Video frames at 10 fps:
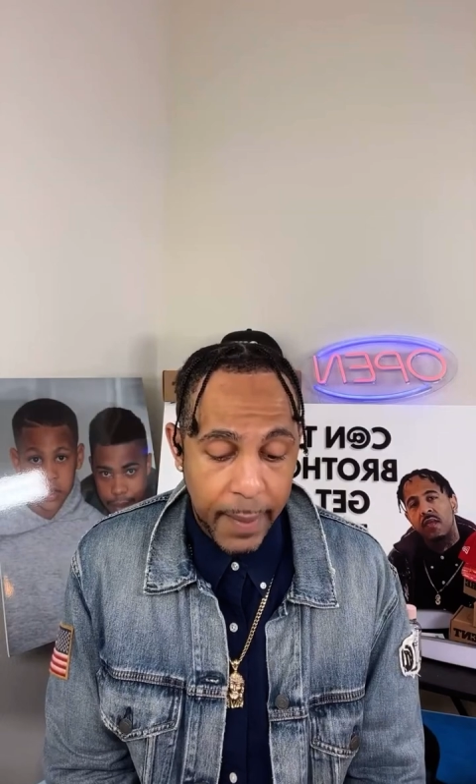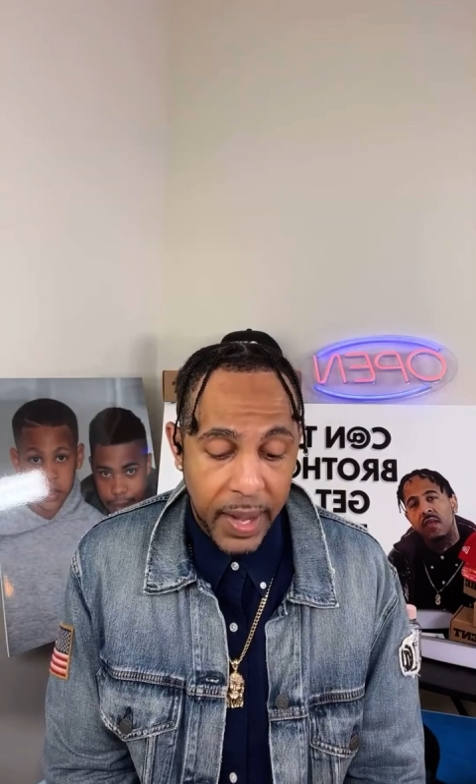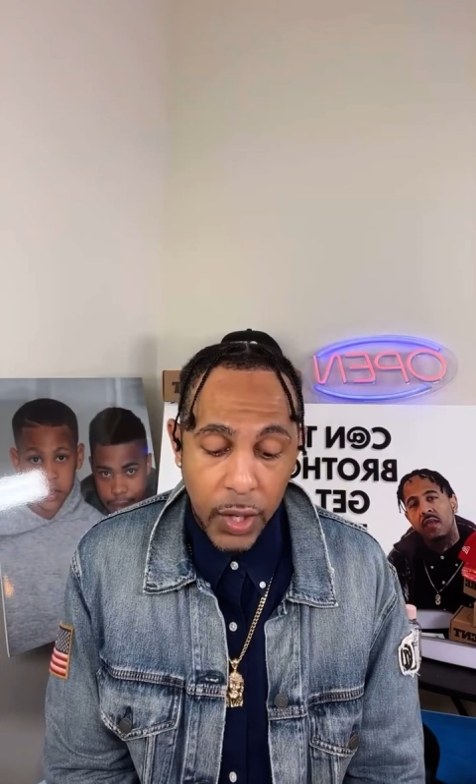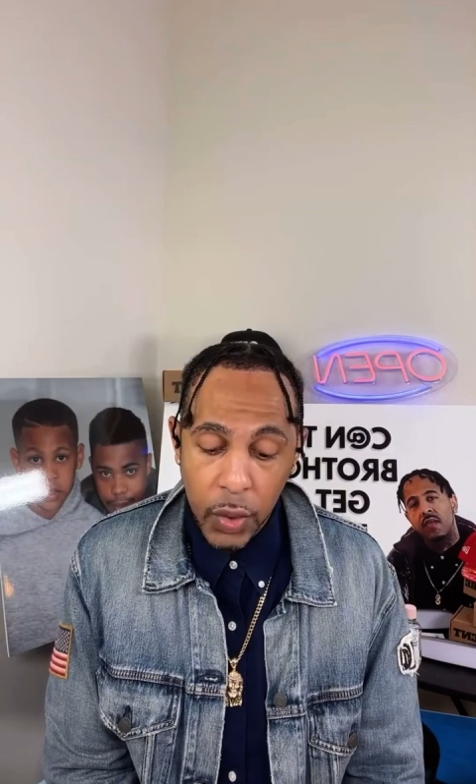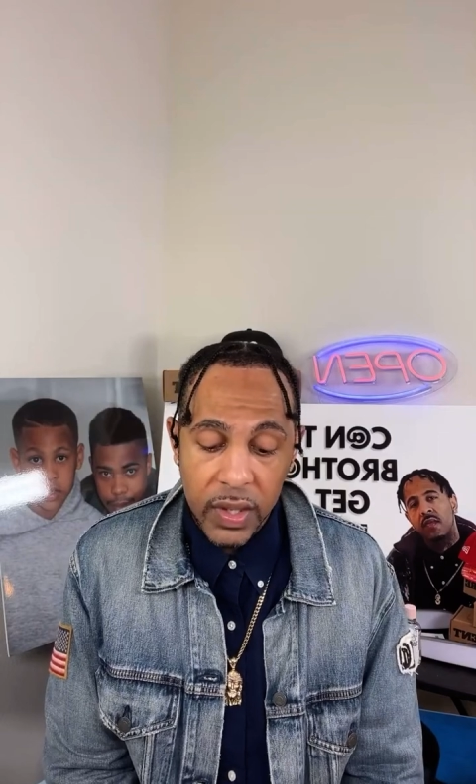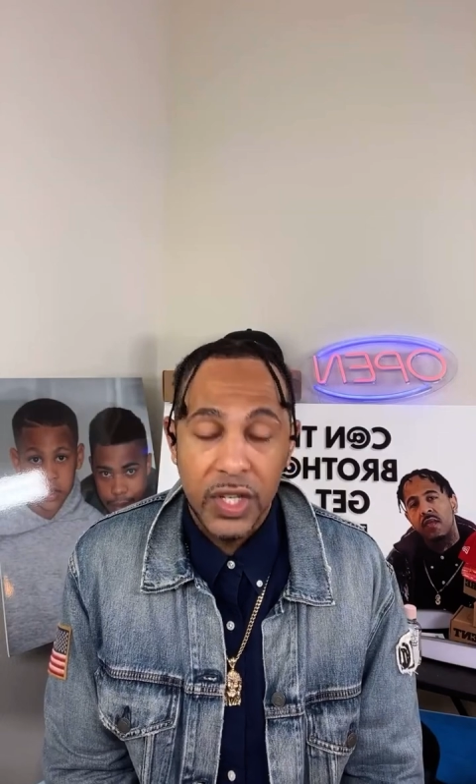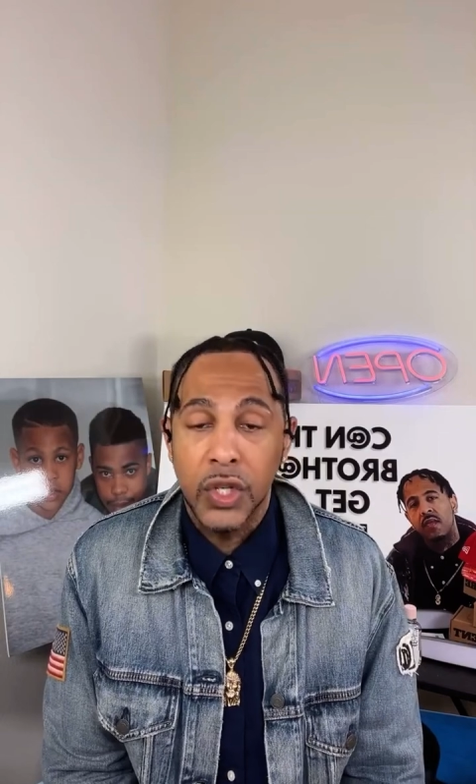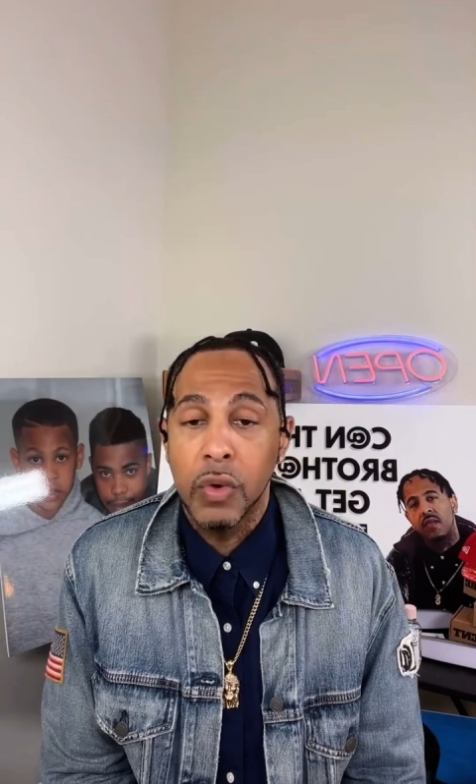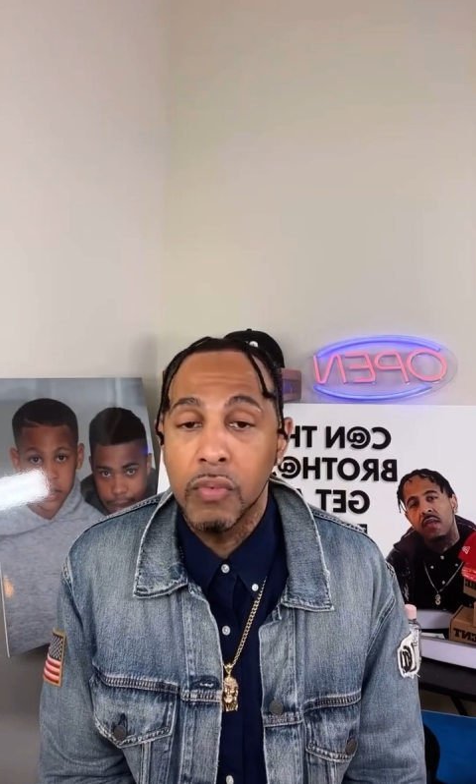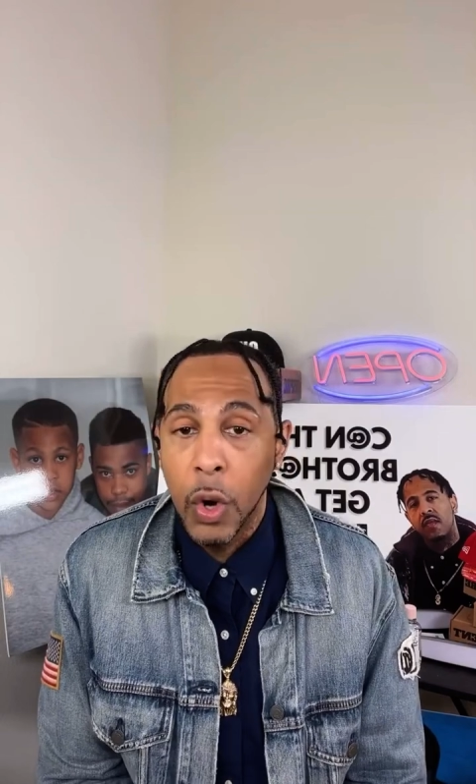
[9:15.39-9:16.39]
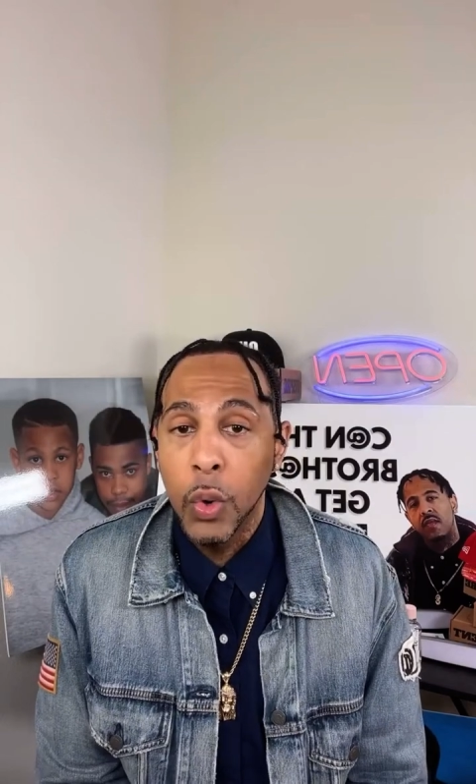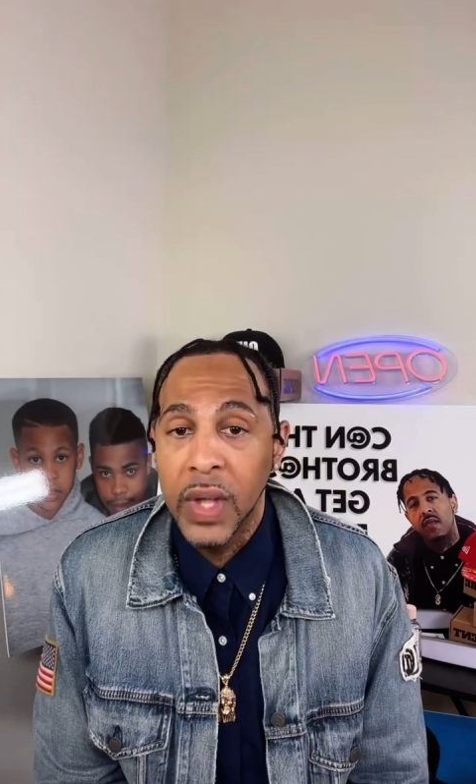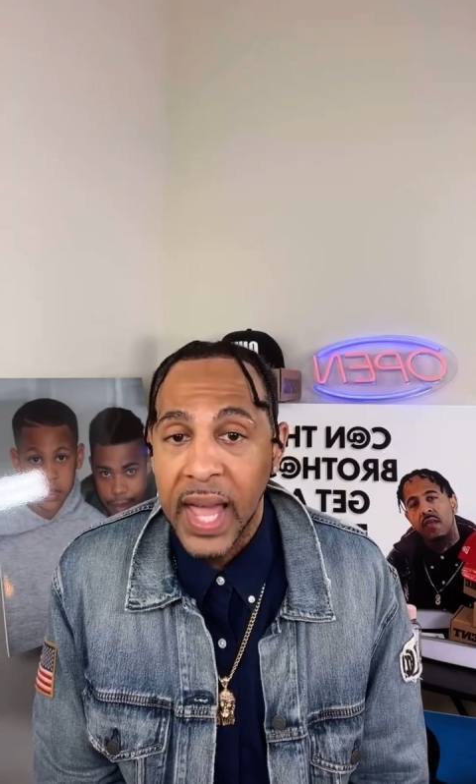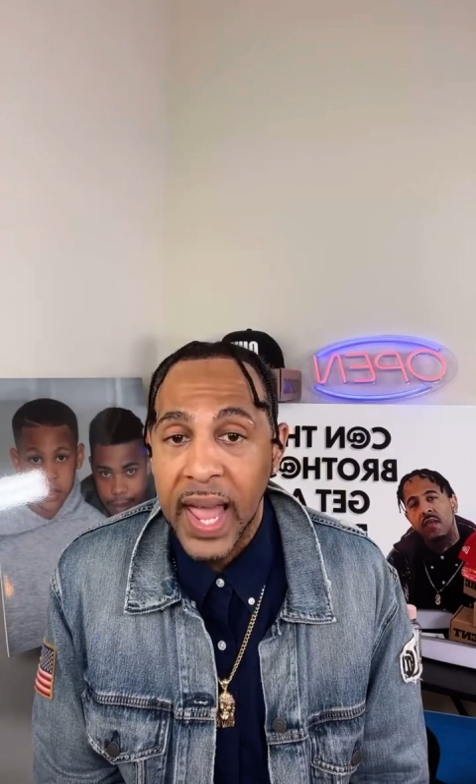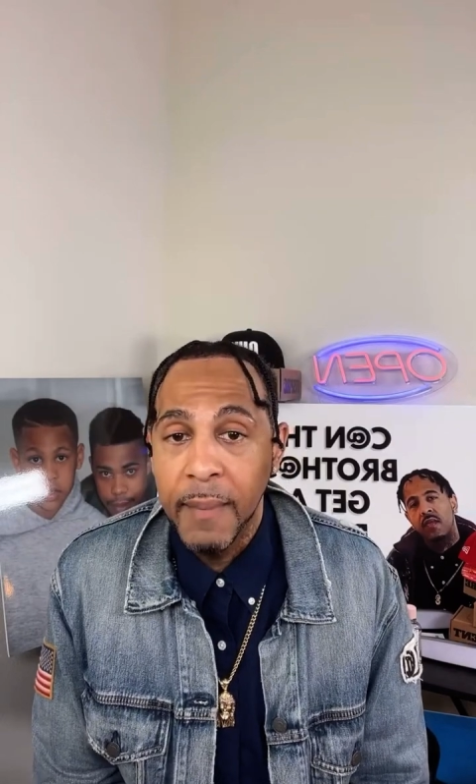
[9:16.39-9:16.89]
I know this is a road
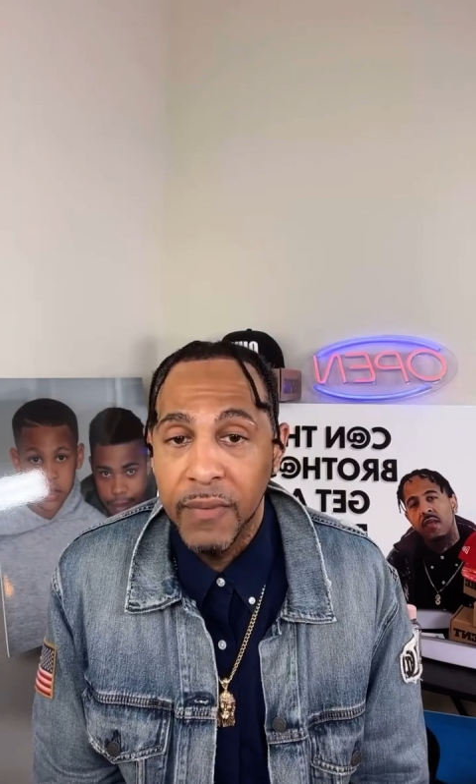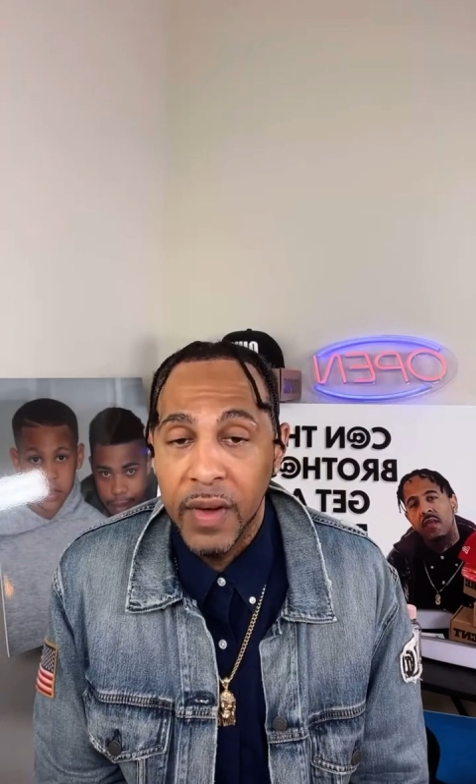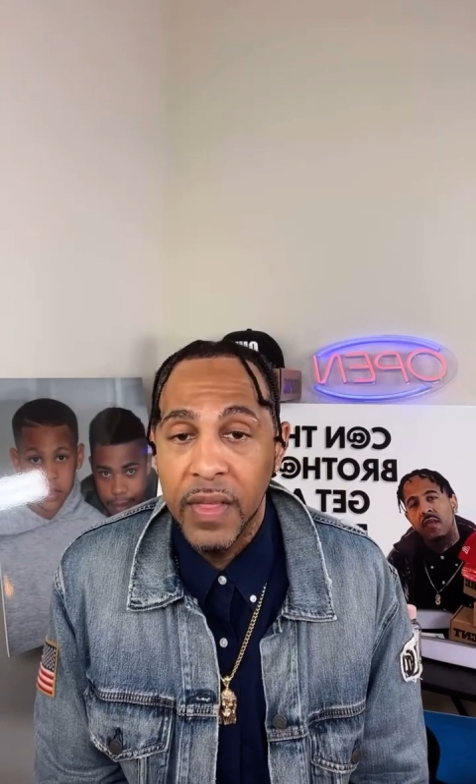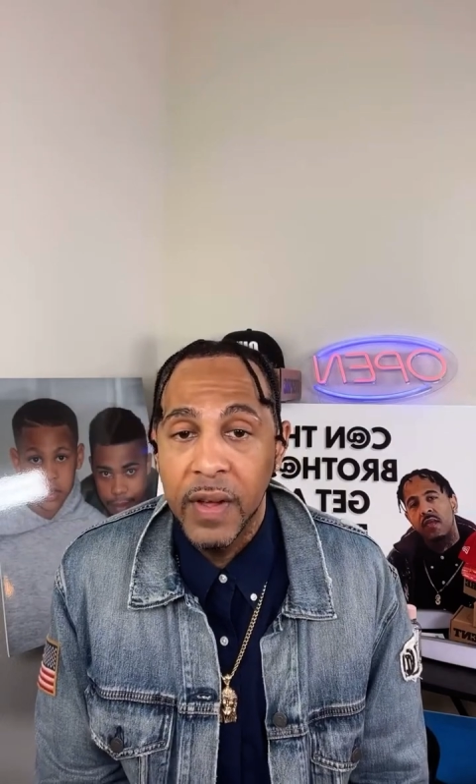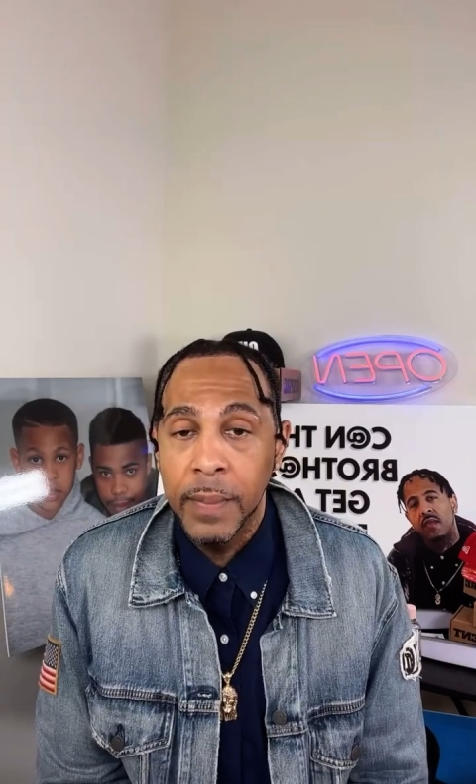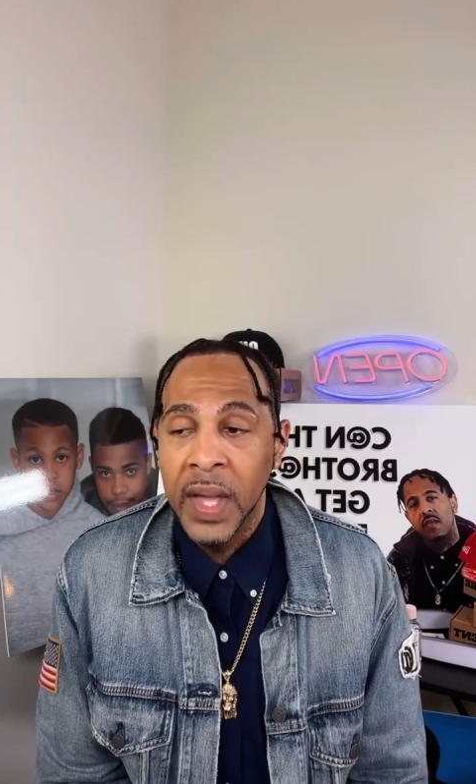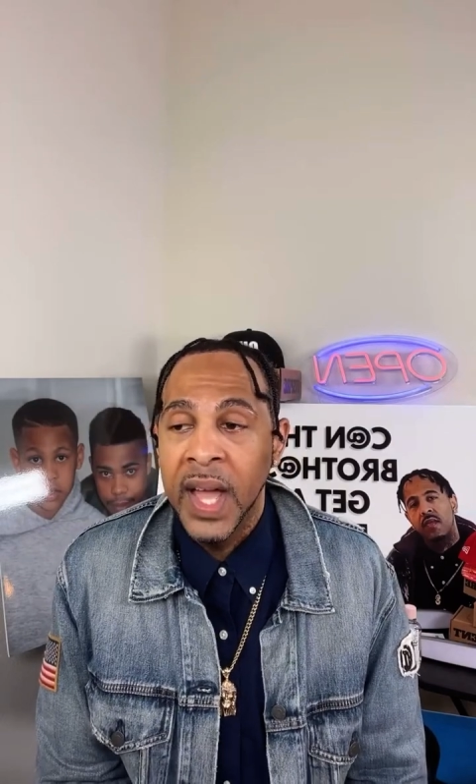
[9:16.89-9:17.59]
game for them.